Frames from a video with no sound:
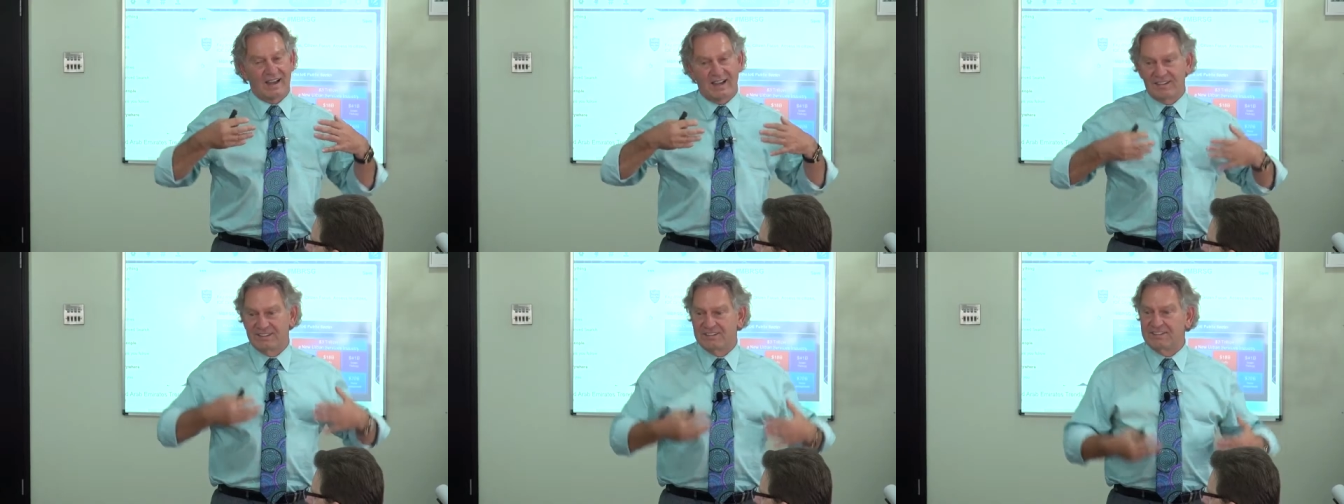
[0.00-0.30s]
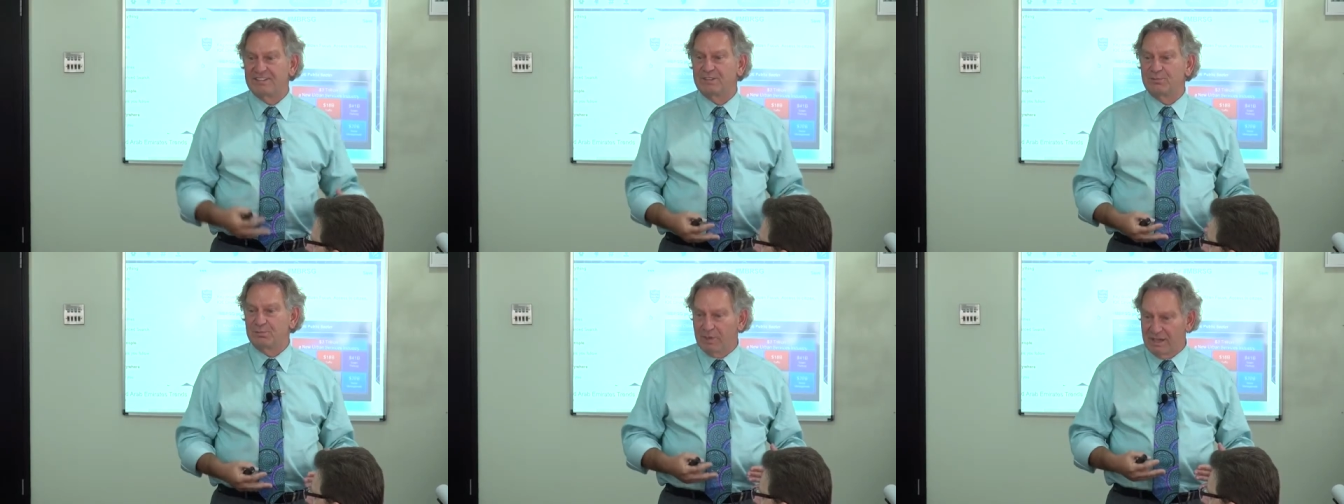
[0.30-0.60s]
I
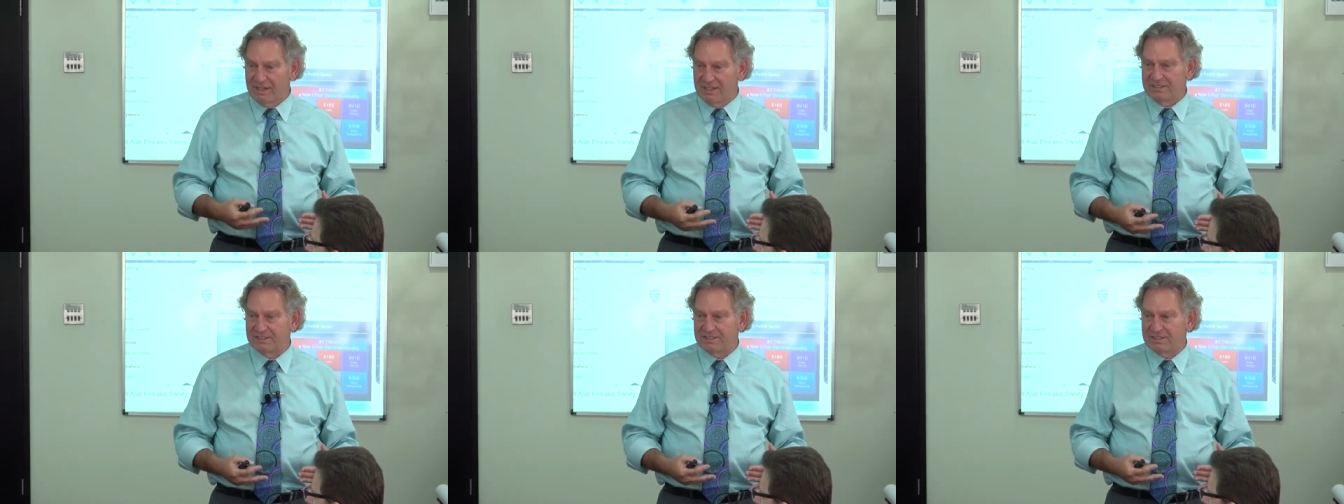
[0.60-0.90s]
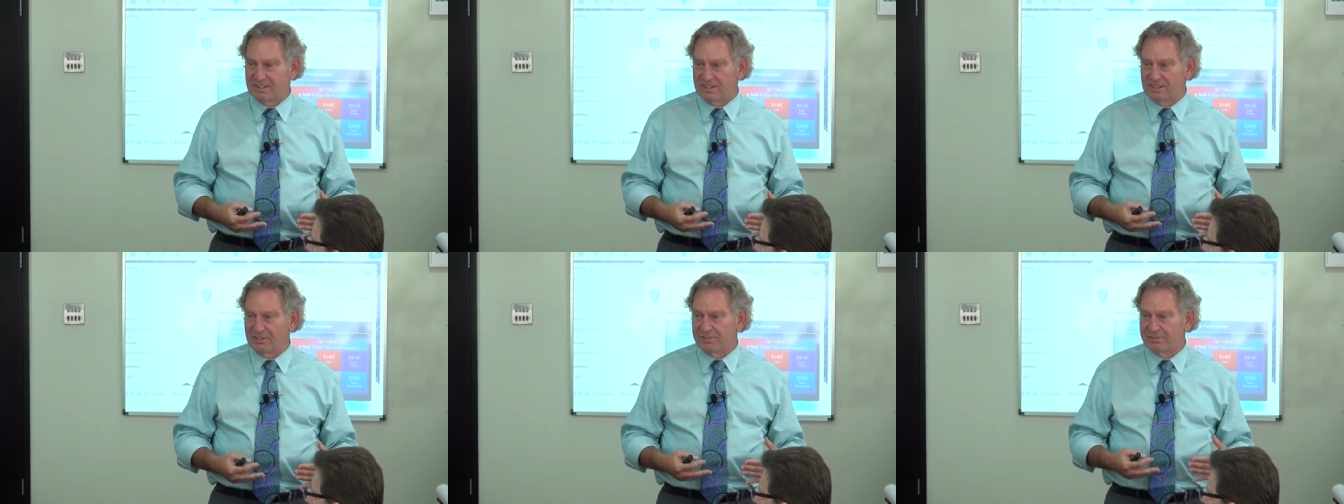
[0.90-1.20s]
see
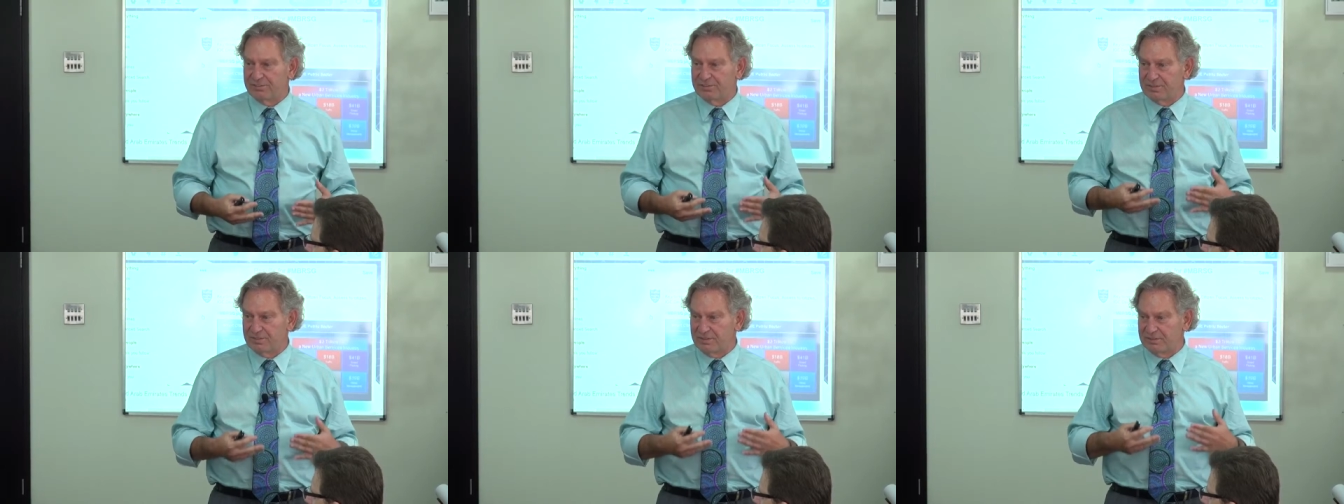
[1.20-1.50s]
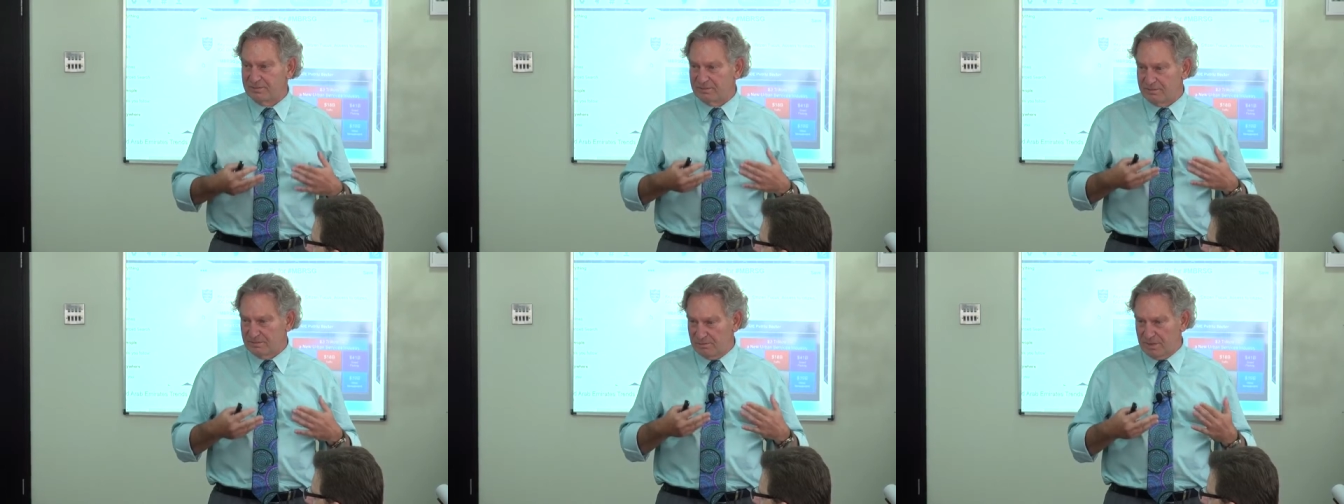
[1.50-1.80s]
myself,
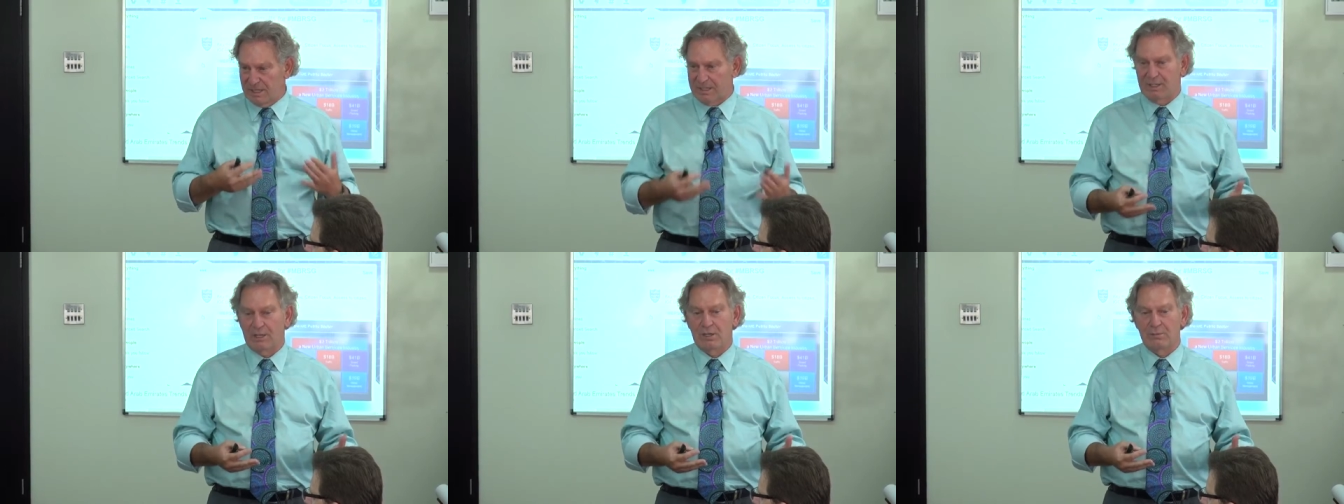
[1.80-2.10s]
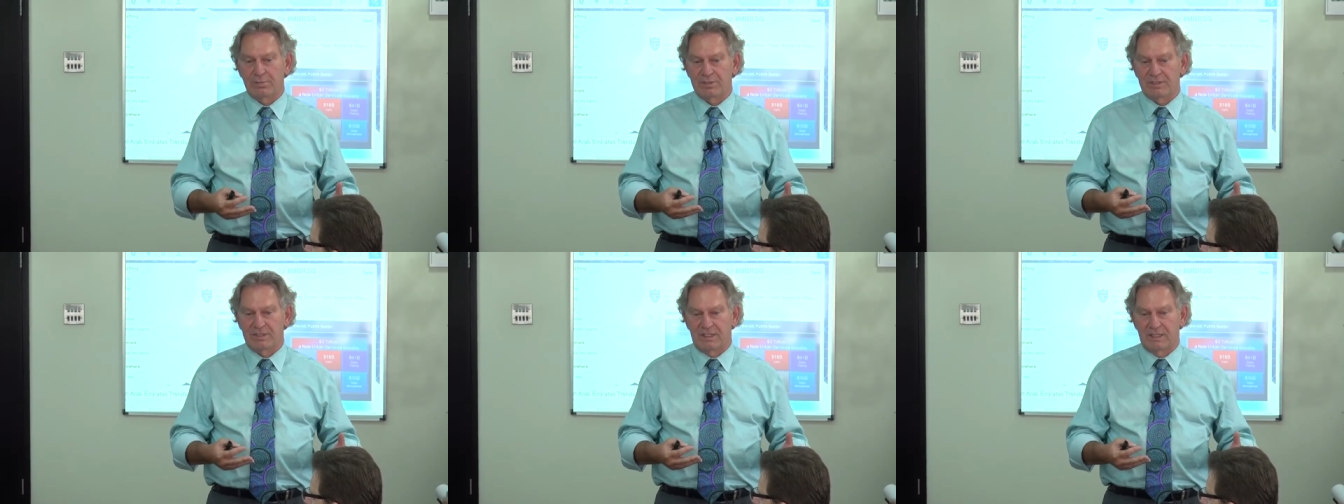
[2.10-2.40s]
my
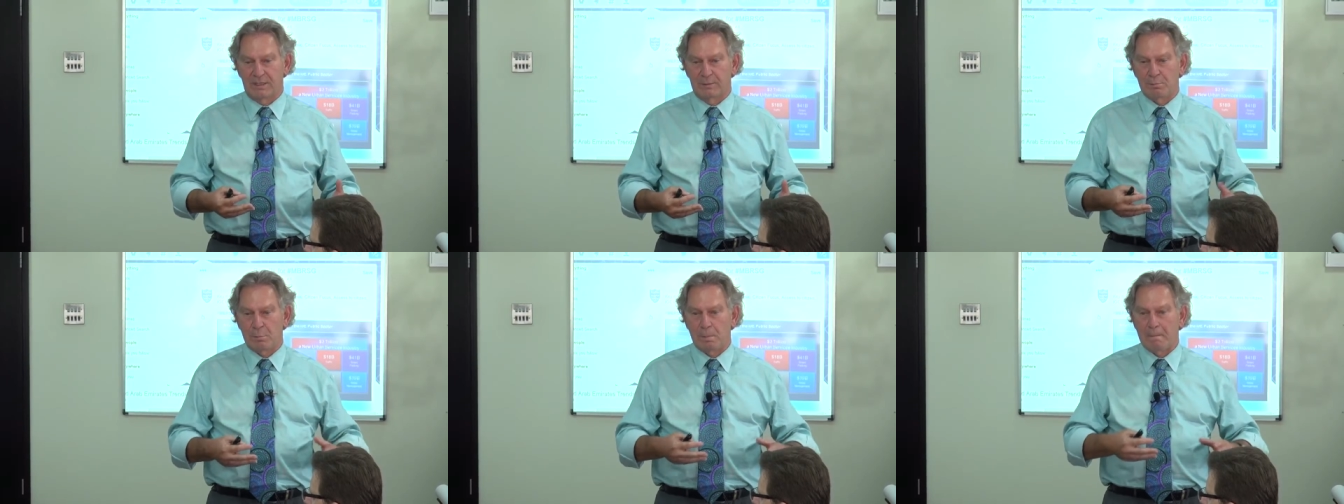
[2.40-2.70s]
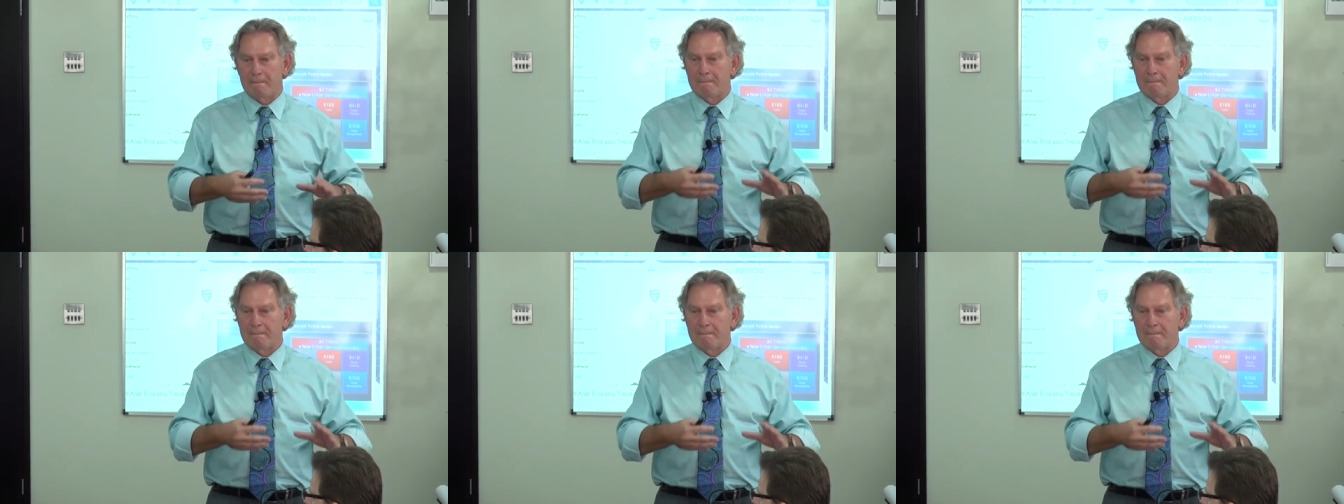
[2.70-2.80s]
company,